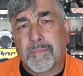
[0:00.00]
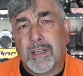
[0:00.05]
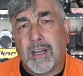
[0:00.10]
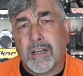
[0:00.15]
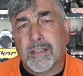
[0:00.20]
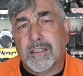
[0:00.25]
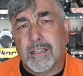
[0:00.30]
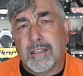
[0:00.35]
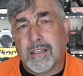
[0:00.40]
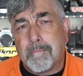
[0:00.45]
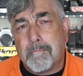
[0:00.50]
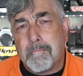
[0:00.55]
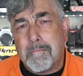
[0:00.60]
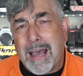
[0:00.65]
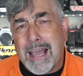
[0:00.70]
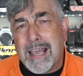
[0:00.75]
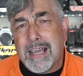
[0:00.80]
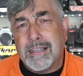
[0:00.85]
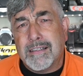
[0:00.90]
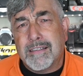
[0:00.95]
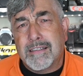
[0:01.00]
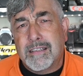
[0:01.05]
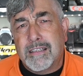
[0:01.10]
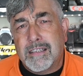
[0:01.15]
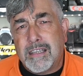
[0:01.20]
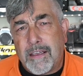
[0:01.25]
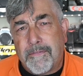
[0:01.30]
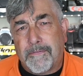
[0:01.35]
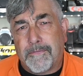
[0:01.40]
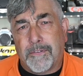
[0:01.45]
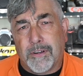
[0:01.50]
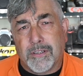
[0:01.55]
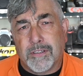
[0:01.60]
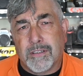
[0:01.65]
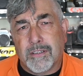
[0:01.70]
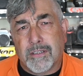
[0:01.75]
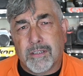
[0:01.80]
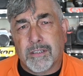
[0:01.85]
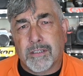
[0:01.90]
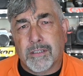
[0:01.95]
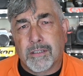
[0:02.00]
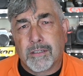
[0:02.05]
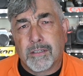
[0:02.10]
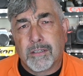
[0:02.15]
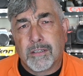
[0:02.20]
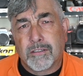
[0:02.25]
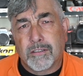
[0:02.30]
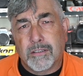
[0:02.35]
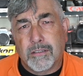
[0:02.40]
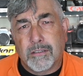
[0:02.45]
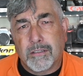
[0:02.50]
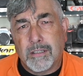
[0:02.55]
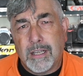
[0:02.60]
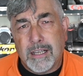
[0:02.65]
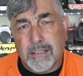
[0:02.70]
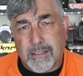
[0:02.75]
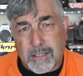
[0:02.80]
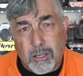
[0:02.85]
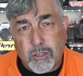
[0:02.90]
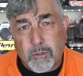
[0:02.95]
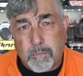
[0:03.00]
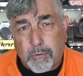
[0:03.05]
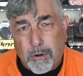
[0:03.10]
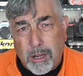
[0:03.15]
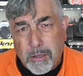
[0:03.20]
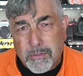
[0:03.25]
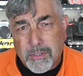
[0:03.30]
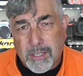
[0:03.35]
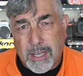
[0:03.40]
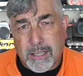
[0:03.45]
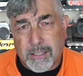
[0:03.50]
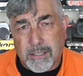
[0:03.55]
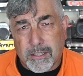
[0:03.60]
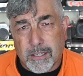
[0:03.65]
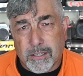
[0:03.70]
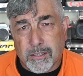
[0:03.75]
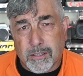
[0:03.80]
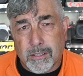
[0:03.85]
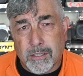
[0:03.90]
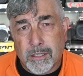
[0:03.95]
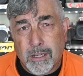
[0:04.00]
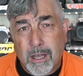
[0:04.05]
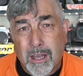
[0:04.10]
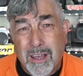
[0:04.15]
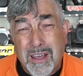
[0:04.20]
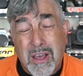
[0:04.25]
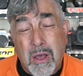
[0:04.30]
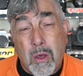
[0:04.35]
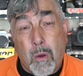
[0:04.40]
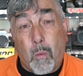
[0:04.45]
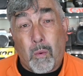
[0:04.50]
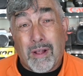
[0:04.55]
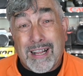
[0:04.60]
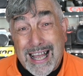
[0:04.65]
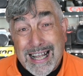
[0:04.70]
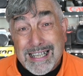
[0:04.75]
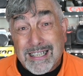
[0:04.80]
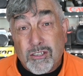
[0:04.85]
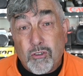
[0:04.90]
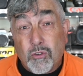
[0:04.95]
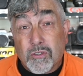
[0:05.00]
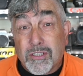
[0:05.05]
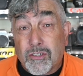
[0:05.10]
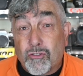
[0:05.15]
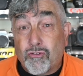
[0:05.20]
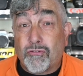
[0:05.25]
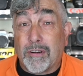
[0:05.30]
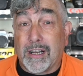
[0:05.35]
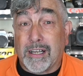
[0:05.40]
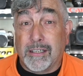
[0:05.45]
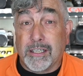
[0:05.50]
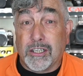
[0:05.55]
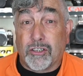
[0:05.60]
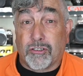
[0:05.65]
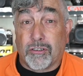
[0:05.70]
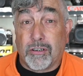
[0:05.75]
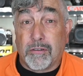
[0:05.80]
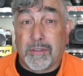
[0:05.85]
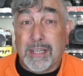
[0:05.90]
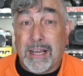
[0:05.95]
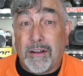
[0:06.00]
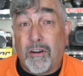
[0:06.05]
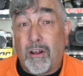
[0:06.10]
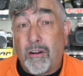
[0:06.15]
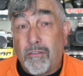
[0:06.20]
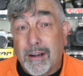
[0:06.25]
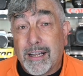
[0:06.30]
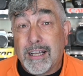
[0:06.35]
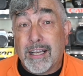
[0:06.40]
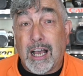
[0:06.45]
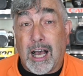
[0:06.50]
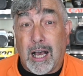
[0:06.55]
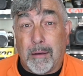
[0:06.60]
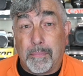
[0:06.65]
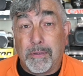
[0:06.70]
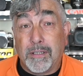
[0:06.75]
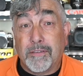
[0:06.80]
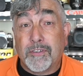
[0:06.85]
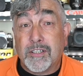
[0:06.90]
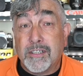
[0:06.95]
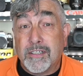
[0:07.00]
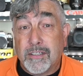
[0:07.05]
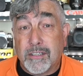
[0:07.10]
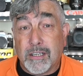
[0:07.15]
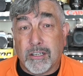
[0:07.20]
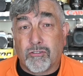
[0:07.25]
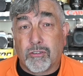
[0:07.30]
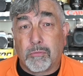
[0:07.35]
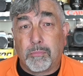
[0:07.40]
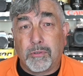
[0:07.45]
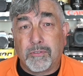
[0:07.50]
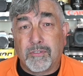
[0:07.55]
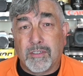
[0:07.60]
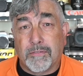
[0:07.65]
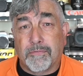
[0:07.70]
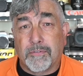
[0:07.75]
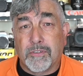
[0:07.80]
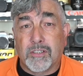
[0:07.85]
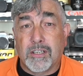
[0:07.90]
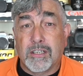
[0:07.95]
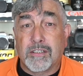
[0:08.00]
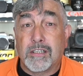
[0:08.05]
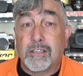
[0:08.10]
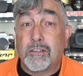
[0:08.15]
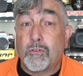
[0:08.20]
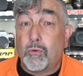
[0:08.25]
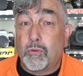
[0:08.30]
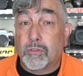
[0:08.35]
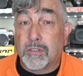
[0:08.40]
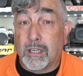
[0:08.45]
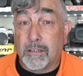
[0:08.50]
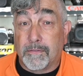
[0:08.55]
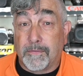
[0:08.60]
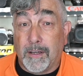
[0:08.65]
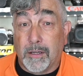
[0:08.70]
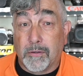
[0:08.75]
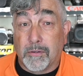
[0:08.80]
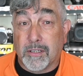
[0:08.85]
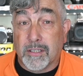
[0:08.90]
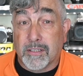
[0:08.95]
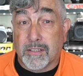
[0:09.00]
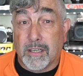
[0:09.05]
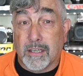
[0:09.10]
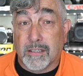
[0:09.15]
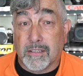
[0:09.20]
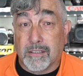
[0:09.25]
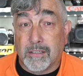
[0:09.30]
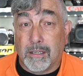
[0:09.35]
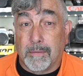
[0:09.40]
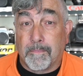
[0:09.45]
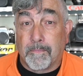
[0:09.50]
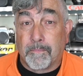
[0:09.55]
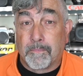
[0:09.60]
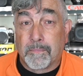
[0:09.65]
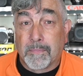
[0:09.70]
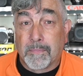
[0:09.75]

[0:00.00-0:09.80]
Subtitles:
I said the main difference is those processors. Well, that's not strictly true. There are a couple of considerable differences in the autofocus system.